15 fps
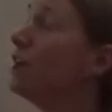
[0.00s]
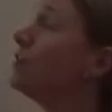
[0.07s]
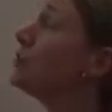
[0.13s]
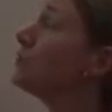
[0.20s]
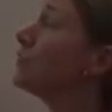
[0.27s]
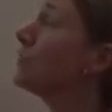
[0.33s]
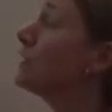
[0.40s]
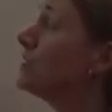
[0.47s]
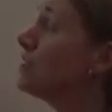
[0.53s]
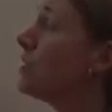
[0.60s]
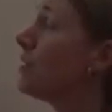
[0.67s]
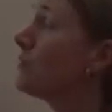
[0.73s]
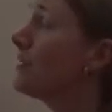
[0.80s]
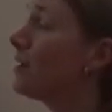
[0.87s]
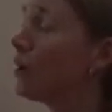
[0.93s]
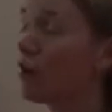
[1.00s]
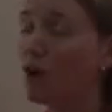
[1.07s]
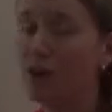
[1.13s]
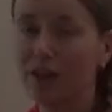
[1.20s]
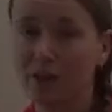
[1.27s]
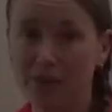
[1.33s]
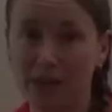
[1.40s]
So we're going to talk about
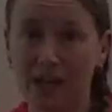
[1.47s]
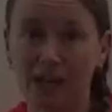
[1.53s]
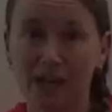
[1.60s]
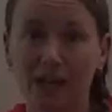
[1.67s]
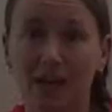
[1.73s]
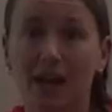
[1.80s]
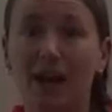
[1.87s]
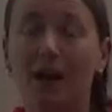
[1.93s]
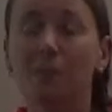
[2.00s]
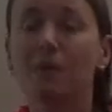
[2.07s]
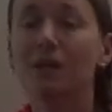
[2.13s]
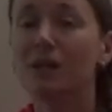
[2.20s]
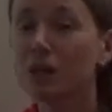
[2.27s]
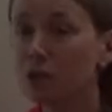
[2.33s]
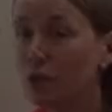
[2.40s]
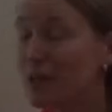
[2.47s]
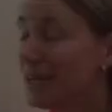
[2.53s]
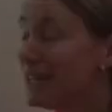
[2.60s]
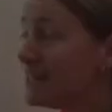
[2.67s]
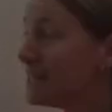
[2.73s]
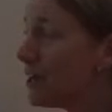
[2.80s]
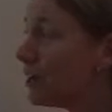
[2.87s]
all of that. I'm going to go ahead
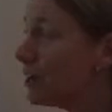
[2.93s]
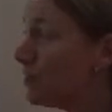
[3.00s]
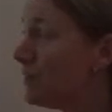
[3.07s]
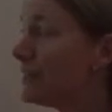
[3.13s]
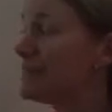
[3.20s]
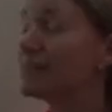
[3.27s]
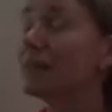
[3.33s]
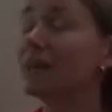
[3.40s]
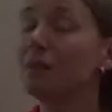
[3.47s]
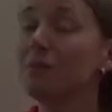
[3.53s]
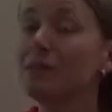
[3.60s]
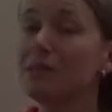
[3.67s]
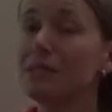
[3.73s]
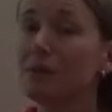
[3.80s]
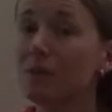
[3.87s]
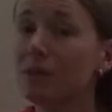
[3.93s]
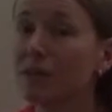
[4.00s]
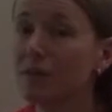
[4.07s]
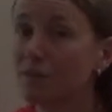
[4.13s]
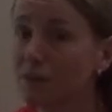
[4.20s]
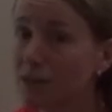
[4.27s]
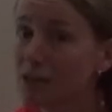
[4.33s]
and tell you, it's going to be somewhat
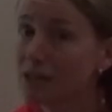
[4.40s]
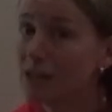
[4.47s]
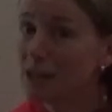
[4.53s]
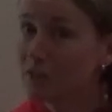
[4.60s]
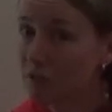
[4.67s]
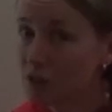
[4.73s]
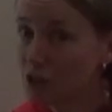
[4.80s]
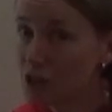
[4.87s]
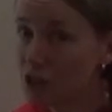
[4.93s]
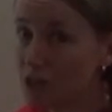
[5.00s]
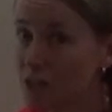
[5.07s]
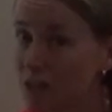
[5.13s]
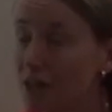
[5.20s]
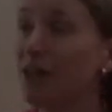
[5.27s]
confusing at first.